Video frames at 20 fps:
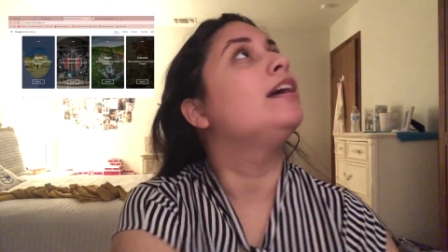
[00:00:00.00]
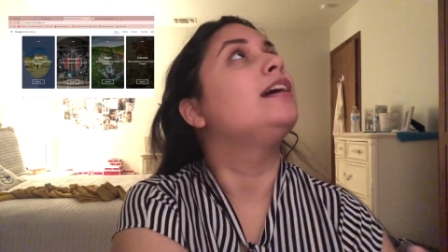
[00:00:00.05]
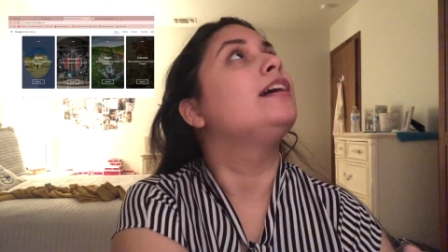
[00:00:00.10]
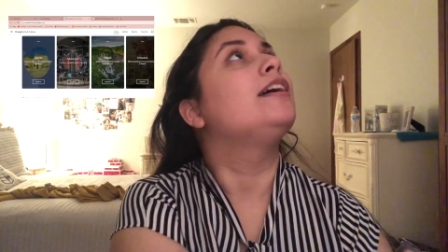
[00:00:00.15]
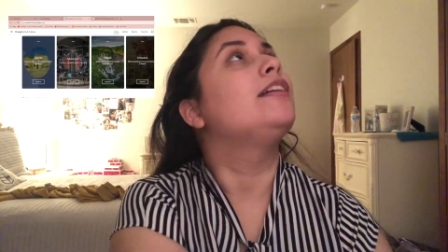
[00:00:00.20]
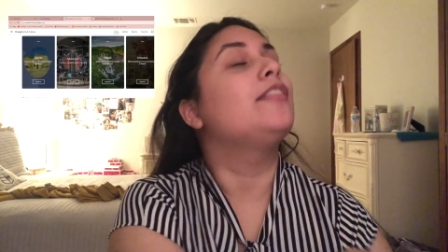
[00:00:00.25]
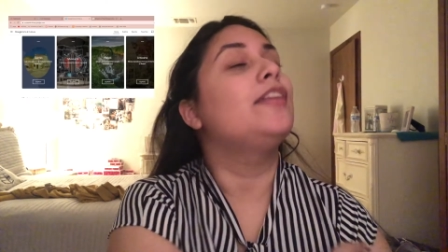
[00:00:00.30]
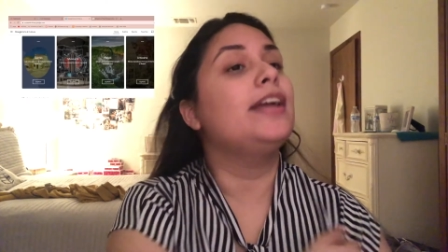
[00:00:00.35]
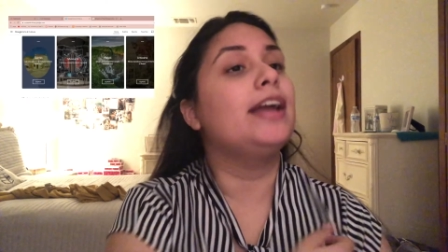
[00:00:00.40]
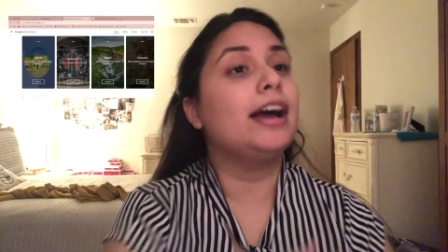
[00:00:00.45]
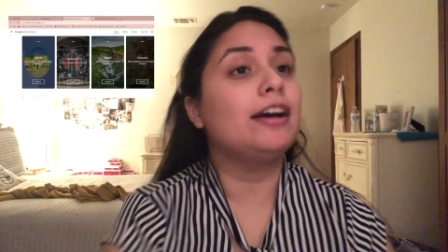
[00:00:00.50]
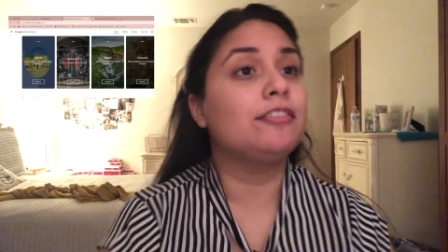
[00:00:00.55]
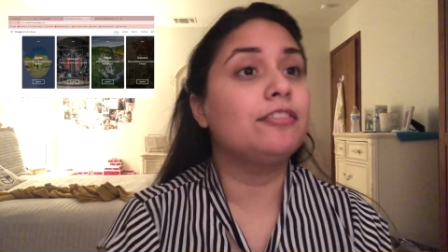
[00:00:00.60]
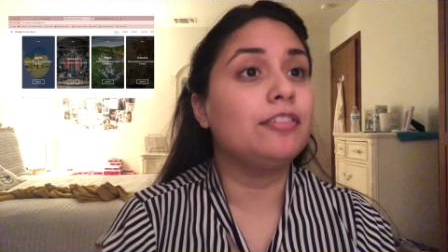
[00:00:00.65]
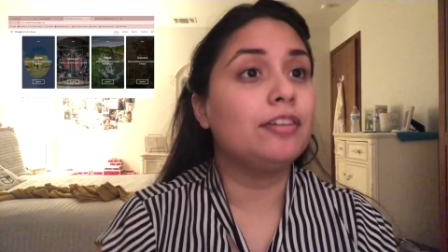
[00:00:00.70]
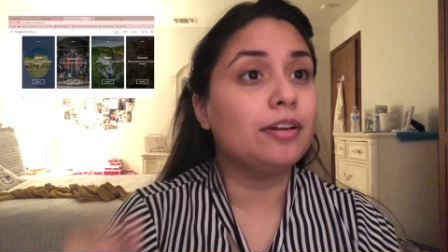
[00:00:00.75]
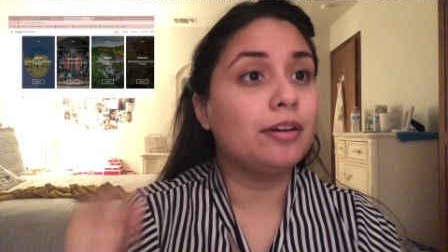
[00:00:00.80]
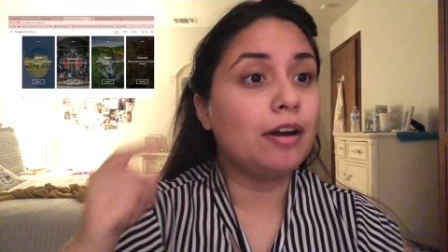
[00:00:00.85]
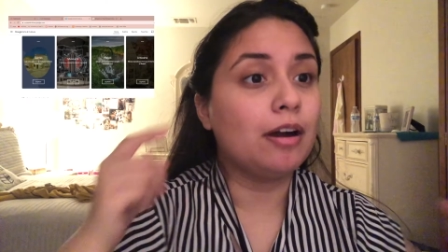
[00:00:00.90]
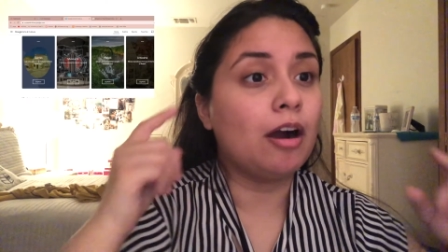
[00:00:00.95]
They have
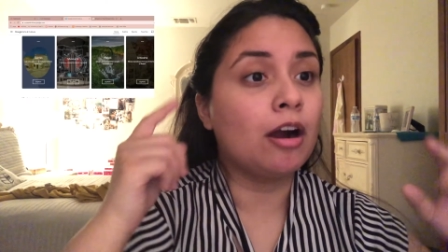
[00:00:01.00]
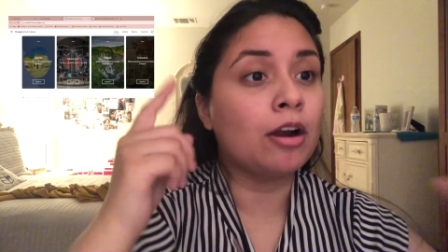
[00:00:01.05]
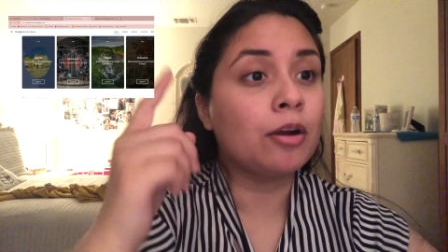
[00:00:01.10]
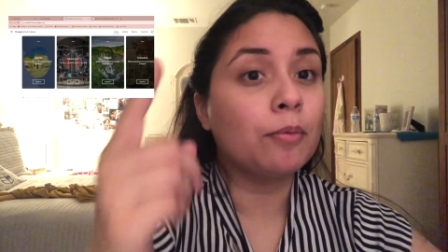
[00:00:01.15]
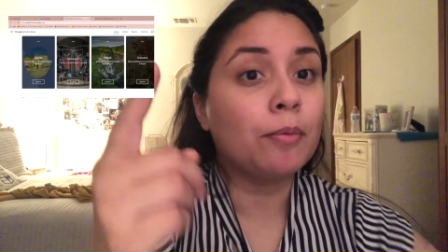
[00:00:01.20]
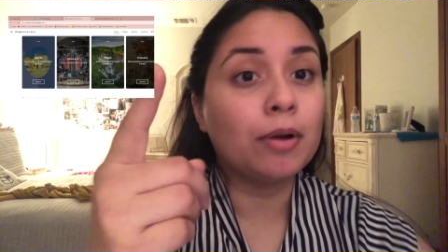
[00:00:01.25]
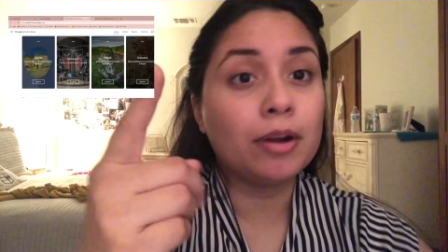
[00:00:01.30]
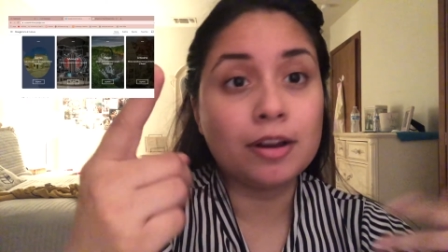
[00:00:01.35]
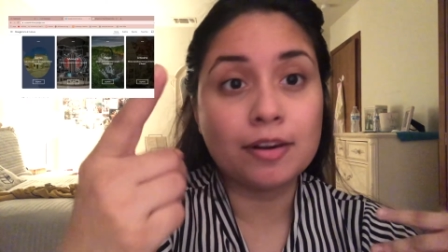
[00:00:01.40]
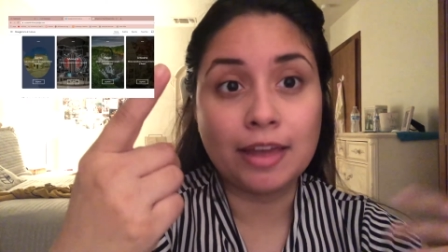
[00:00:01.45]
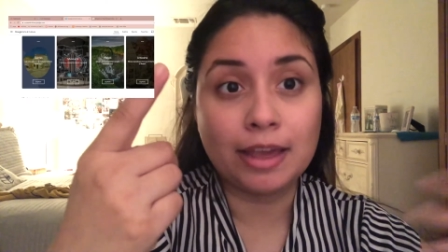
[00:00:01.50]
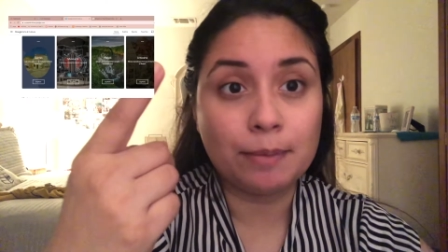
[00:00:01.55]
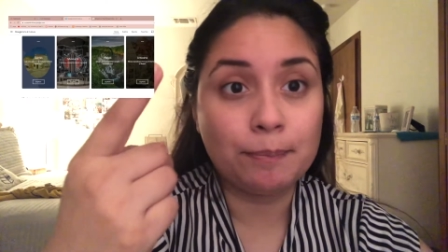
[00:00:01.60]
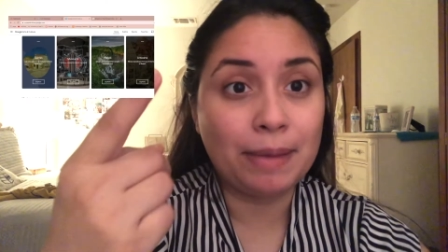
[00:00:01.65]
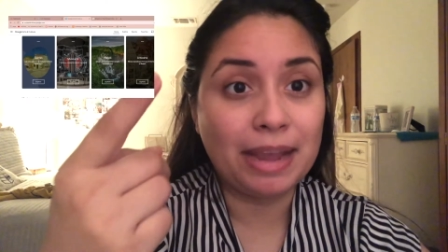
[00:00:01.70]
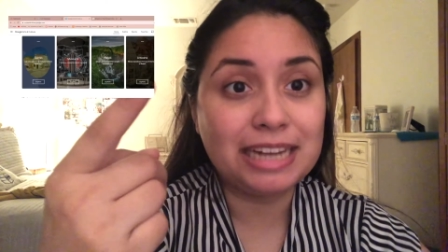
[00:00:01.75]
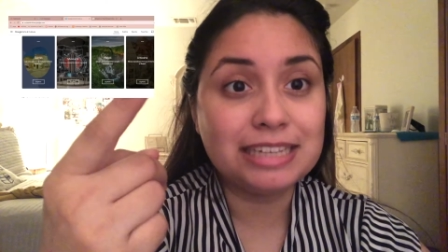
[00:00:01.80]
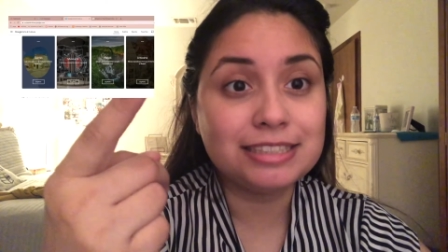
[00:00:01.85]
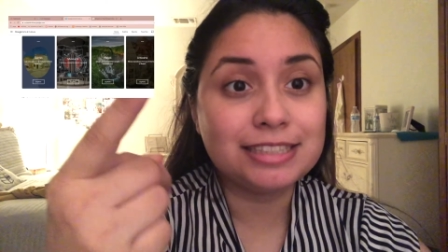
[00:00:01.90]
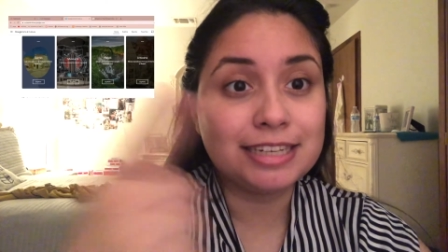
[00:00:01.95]
artwork like
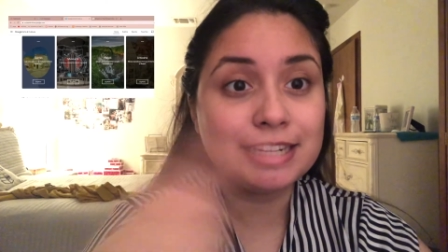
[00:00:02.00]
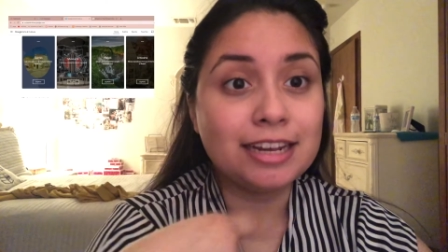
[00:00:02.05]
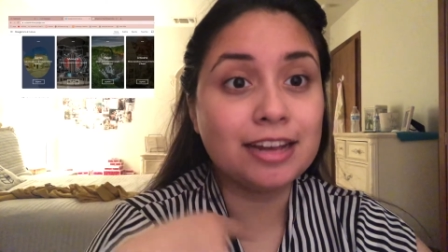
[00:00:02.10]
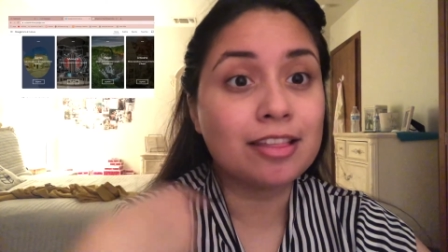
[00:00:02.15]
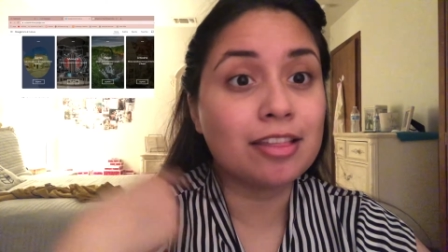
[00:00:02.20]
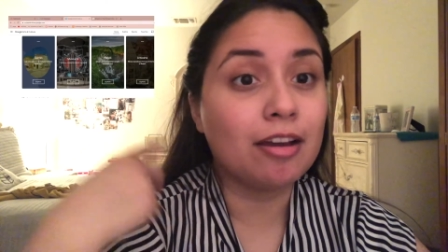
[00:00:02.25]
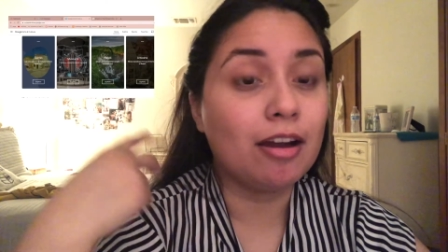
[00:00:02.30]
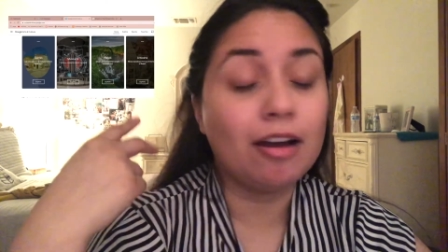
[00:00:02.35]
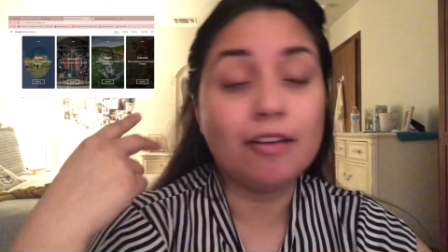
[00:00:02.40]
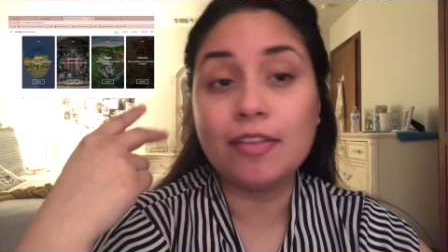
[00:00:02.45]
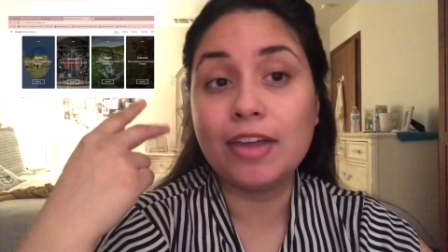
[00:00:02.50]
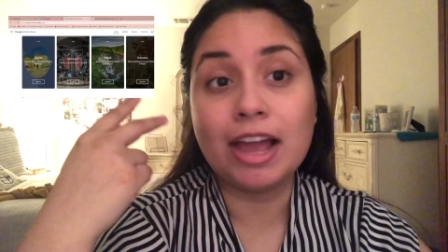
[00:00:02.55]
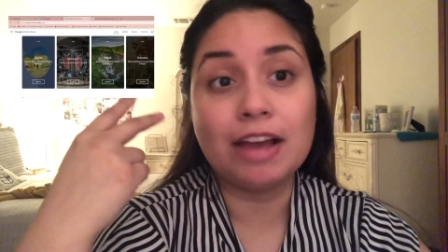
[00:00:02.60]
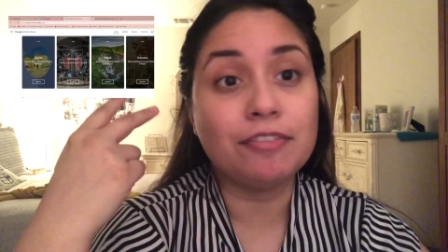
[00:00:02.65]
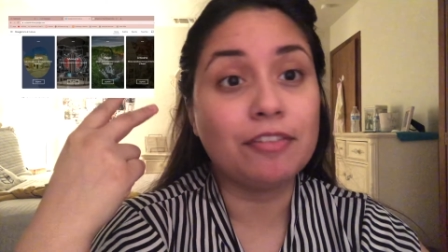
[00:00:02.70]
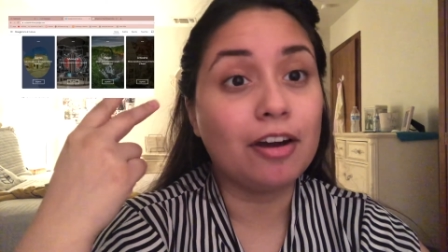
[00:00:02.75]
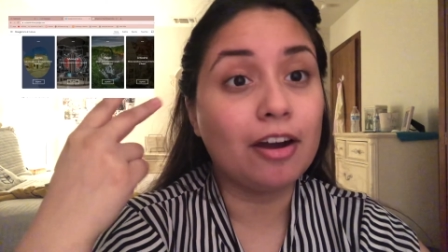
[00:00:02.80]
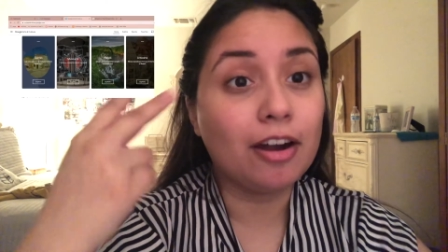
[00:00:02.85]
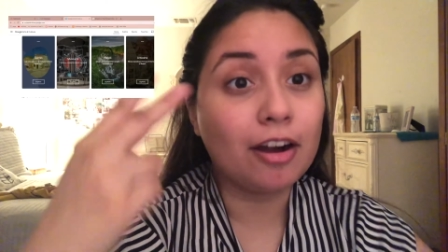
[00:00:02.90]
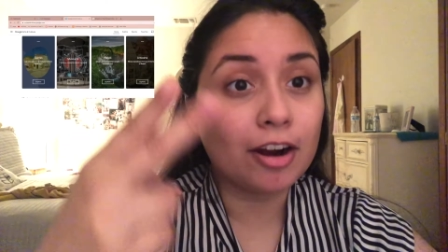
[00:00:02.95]
paintings, they have
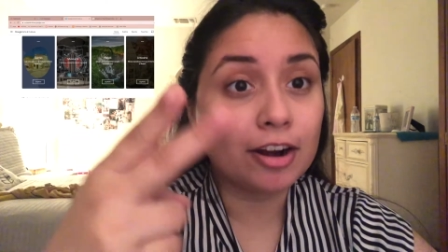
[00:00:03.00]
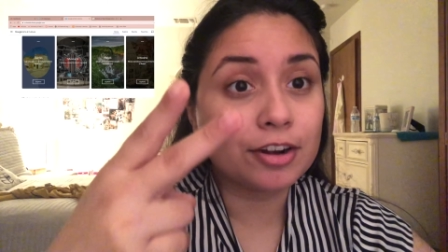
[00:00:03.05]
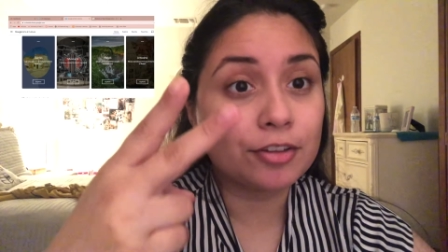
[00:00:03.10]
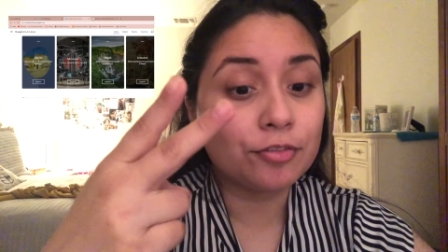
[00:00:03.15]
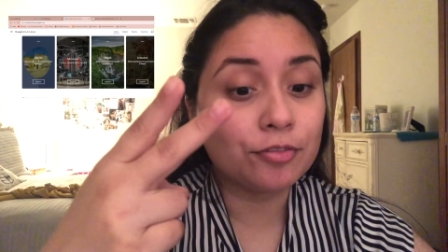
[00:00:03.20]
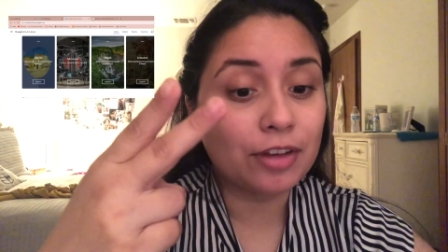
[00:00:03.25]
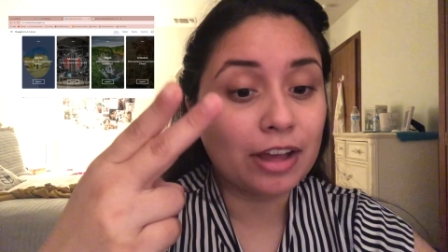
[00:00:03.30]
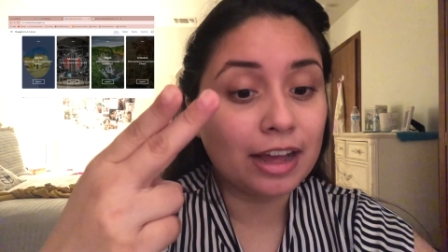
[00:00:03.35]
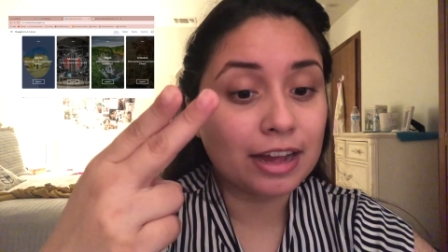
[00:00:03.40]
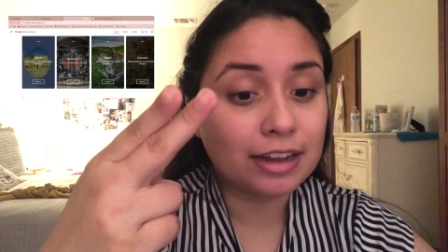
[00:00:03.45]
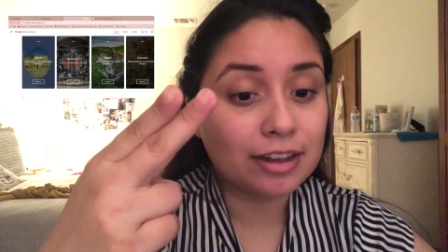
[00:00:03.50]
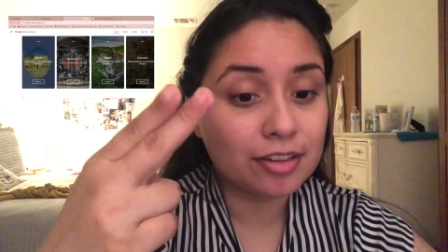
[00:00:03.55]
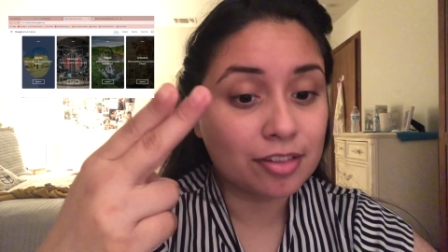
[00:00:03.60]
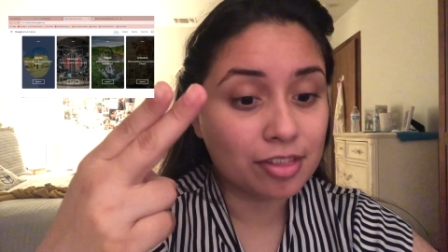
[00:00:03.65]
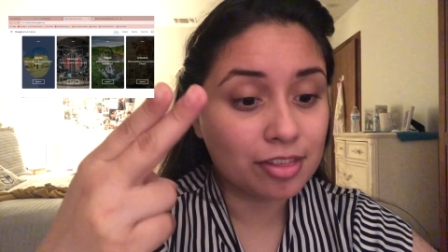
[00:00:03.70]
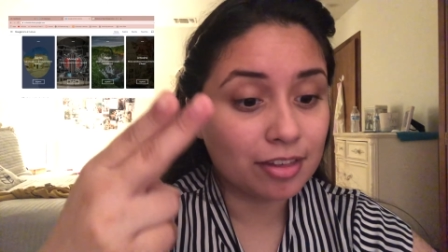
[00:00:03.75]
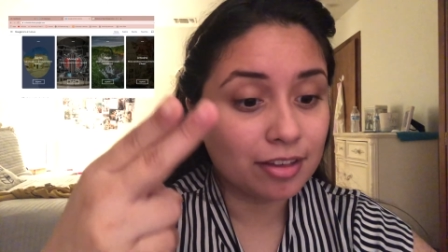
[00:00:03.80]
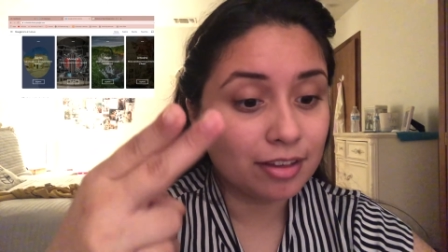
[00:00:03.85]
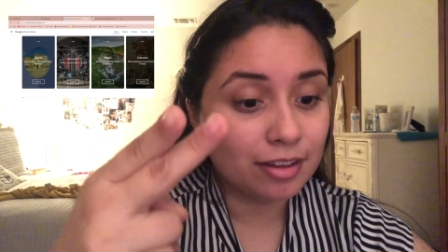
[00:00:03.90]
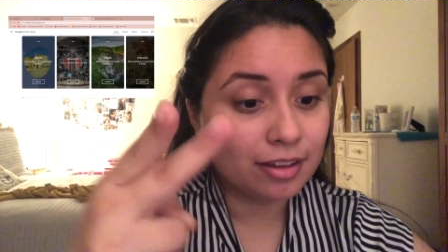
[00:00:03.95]
artifacts,